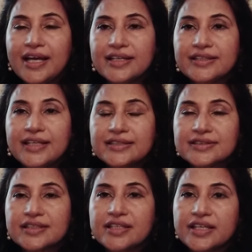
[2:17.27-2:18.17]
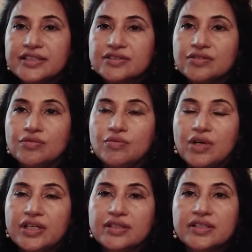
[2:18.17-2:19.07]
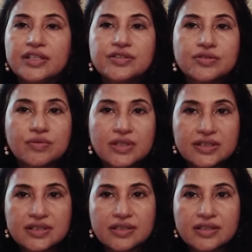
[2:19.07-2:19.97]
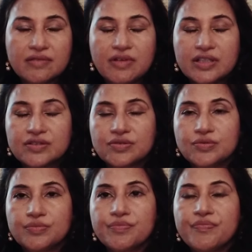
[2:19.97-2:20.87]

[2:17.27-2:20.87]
And in that's the case, one tends to consult the Vastu.